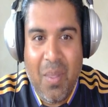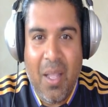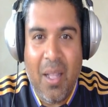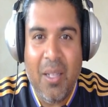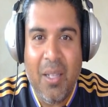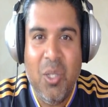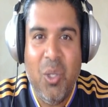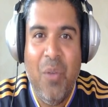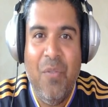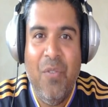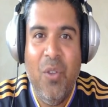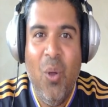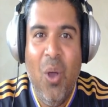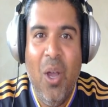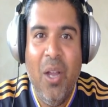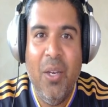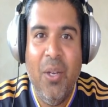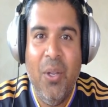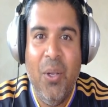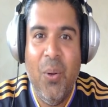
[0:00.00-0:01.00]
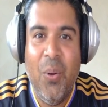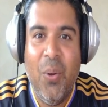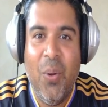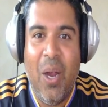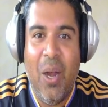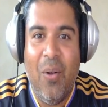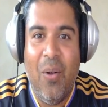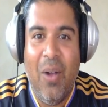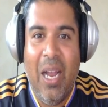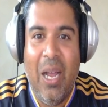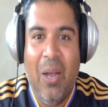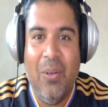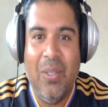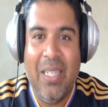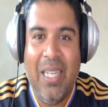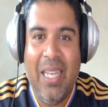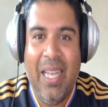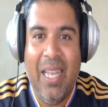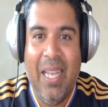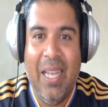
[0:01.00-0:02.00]
So if you are new around
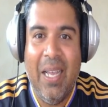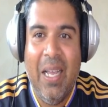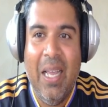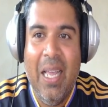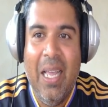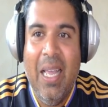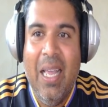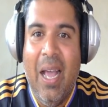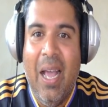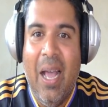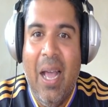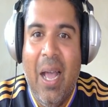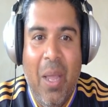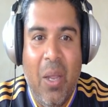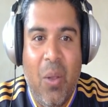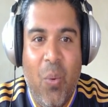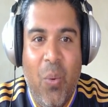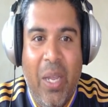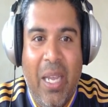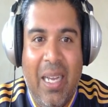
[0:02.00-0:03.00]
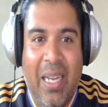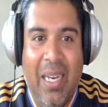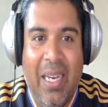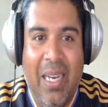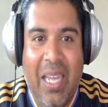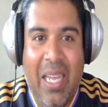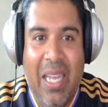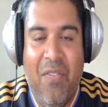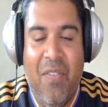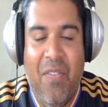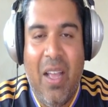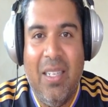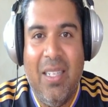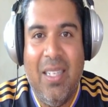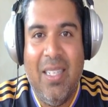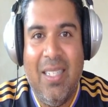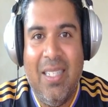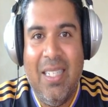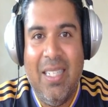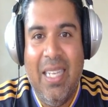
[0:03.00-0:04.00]
here, I make weekly
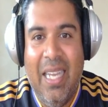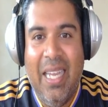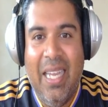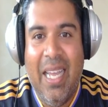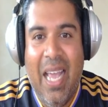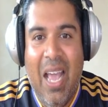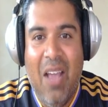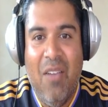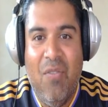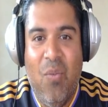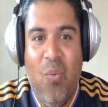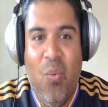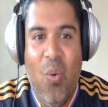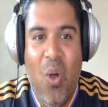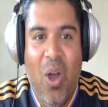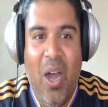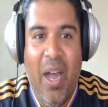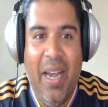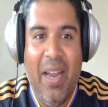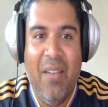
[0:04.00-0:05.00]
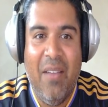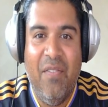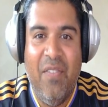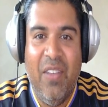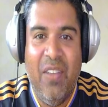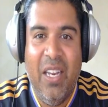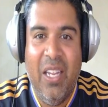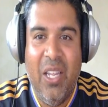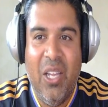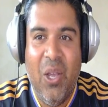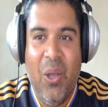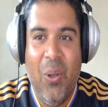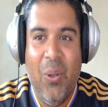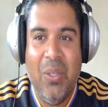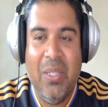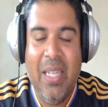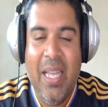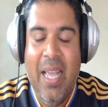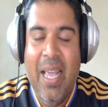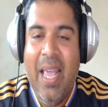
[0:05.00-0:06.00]
fantasy F1
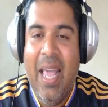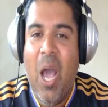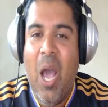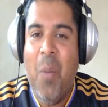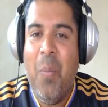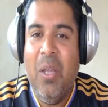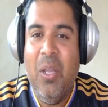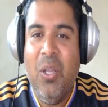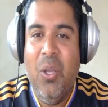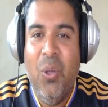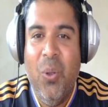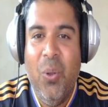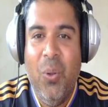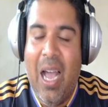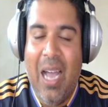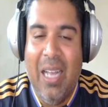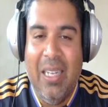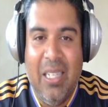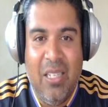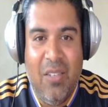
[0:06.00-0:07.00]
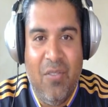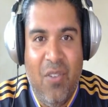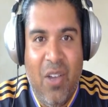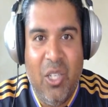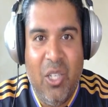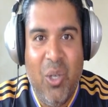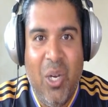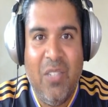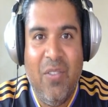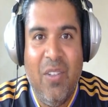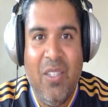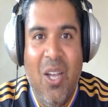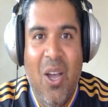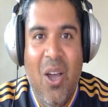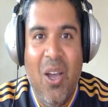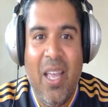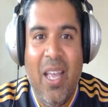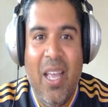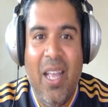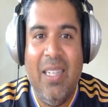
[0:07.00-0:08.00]
videos, helping you identify transfer
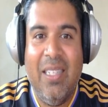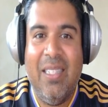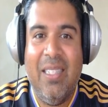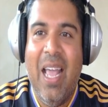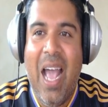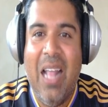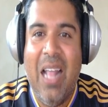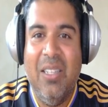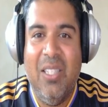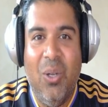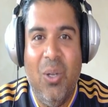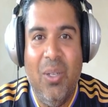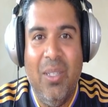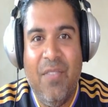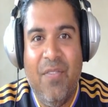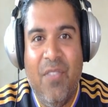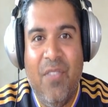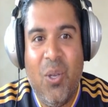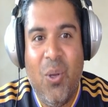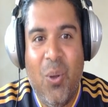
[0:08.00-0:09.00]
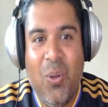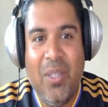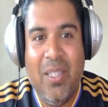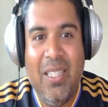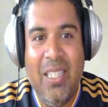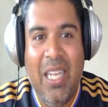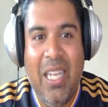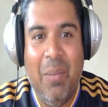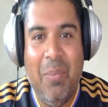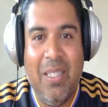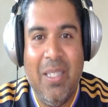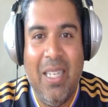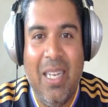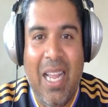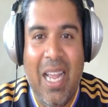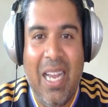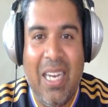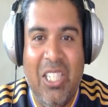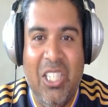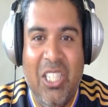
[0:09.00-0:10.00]
targets, answer difficult team
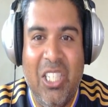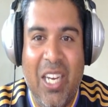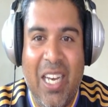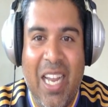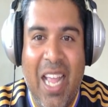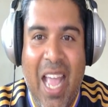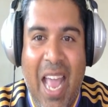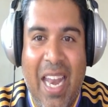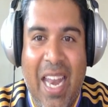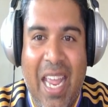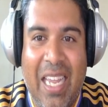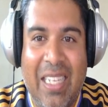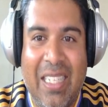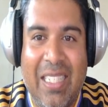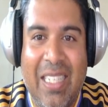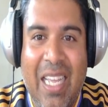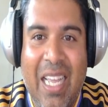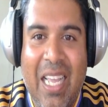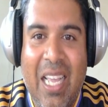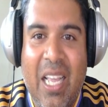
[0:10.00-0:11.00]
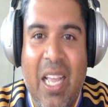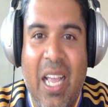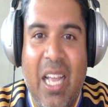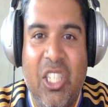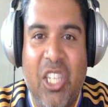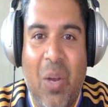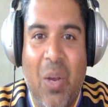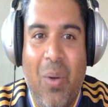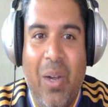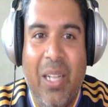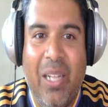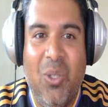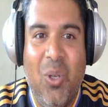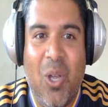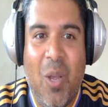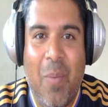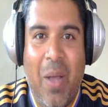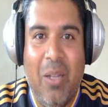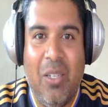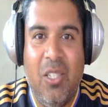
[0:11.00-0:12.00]
selection headaches, and generally
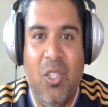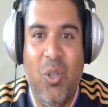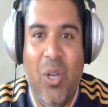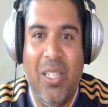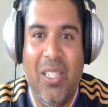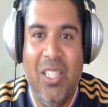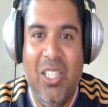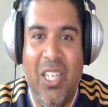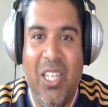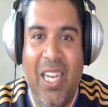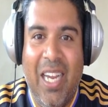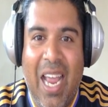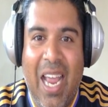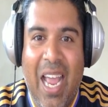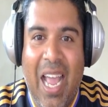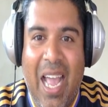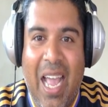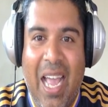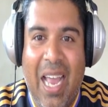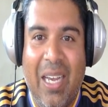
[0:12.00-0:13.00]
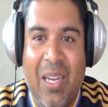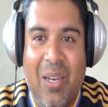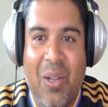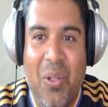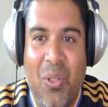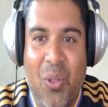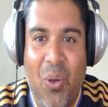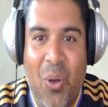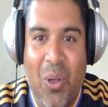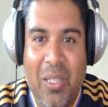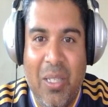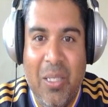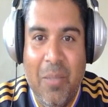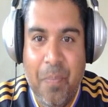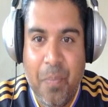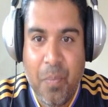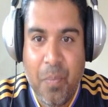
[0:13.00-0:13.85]
talk about strategy and thoughts.